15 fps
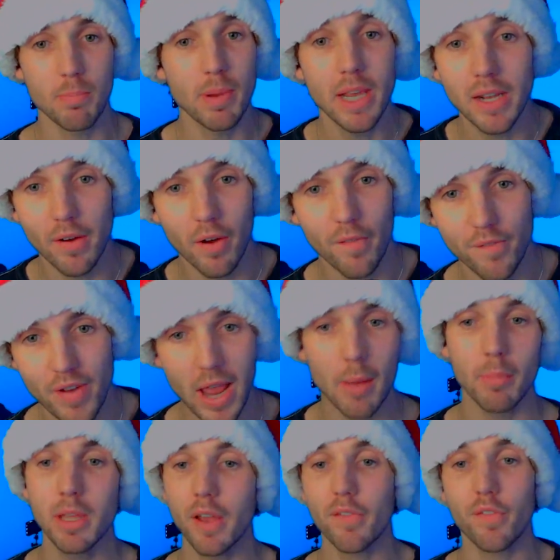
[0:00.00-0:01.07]
being a
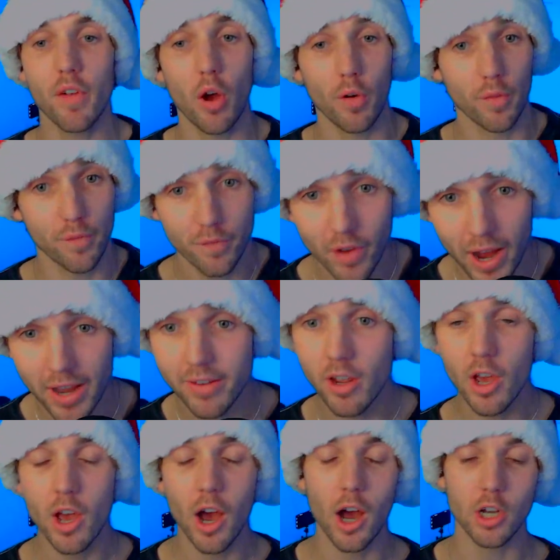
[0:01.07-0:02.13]
family or a friend
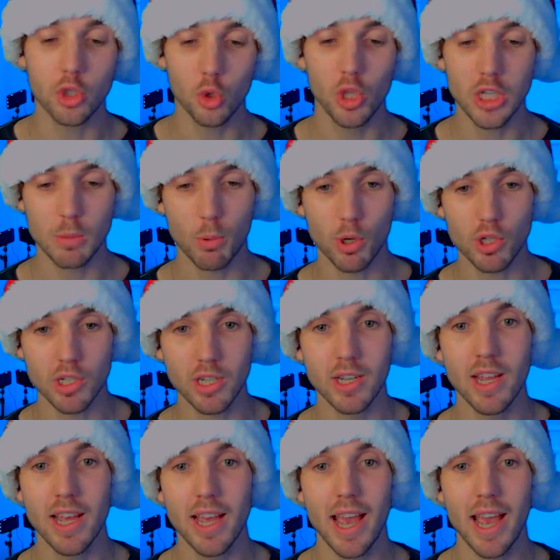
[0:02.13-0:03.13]
uh, to this person.